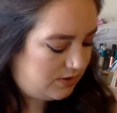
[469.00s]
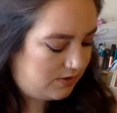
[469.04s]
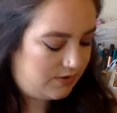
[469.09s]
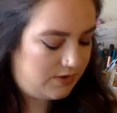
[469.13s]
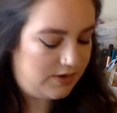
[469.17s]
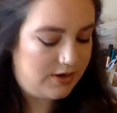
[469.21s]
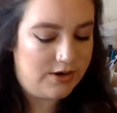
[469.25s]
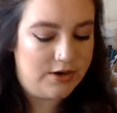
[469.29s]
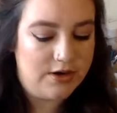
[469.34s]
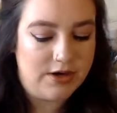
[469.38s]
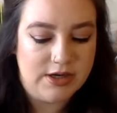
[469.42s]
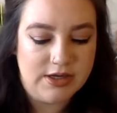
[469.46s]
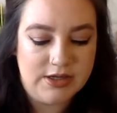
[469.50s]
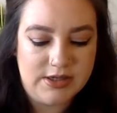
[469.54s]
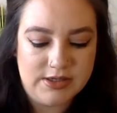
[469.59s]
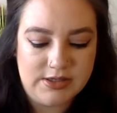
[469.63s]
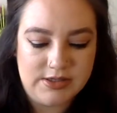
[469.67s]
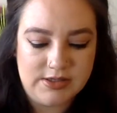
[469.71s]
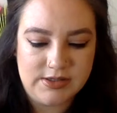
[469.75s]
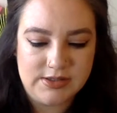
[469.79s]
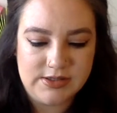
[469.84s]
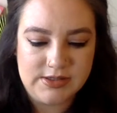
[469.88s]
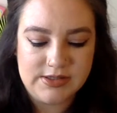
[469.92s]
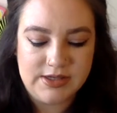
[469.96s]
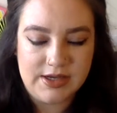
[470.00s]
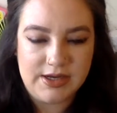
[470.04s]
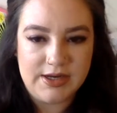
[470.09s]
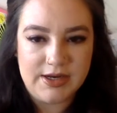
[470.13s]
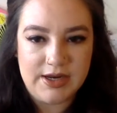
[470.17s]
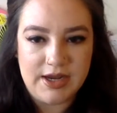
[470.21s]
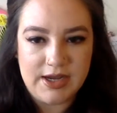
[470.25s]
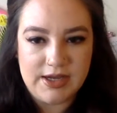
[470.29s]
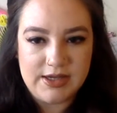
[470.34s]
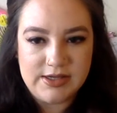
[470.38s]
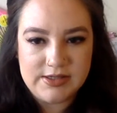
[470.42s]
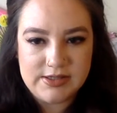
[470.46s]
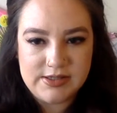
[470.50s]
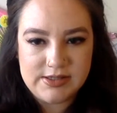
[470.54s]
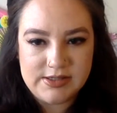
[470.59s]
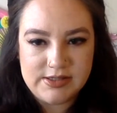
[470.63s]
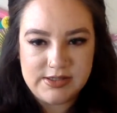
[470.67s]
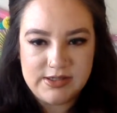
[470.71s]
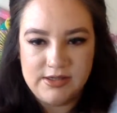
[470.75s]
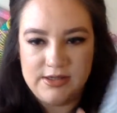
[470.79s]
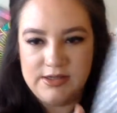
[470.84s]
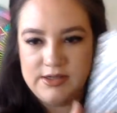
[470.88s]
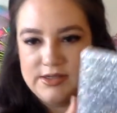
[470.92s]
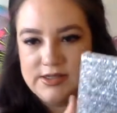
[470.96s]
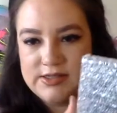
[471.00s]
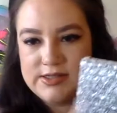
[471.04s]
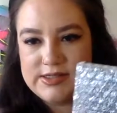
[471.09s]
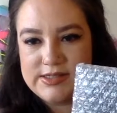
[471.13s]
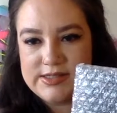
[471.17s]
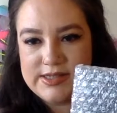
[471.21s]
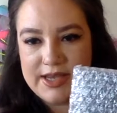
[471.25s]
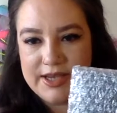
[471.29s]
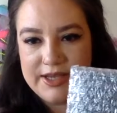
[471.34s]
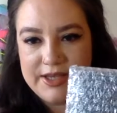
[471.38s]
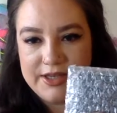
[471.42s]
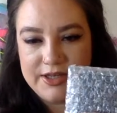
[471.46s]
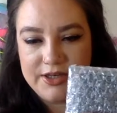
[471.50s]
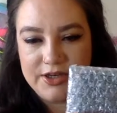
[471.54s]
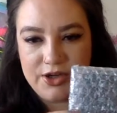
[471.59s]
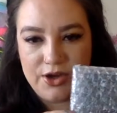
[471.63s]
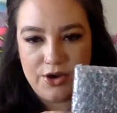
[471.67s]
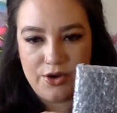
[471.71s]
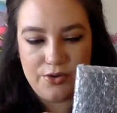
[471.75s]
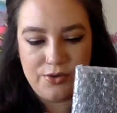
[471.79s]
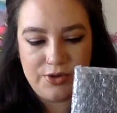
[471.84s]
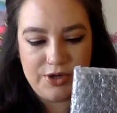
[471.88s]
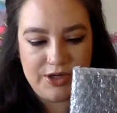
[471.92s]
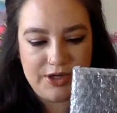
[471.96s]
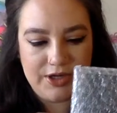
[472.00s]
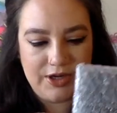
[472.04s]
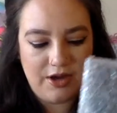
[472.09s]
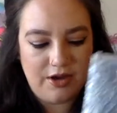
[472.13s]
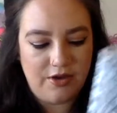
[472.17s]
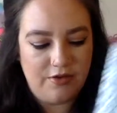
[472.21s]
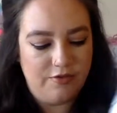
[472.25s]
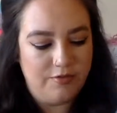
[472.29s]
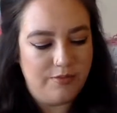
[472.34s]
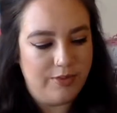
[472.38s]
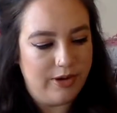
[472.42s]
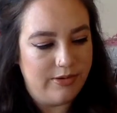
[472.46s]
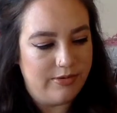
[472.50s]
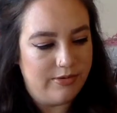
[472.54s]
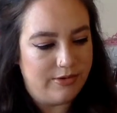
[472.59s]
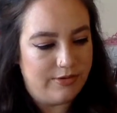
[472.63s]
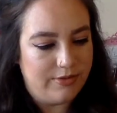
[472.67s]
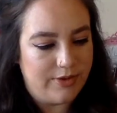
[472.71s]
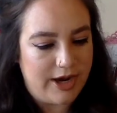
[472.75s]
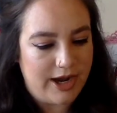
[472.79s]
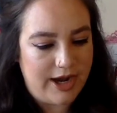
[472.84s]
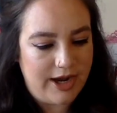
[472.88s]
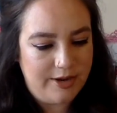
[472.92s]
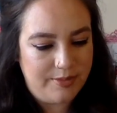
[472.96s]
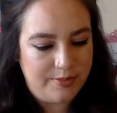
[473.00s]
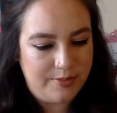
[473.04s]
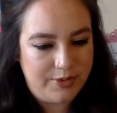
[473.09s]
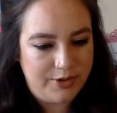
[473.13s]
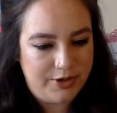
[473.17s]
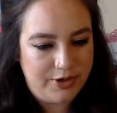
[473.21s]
there is a nice second coating of bubble wrap.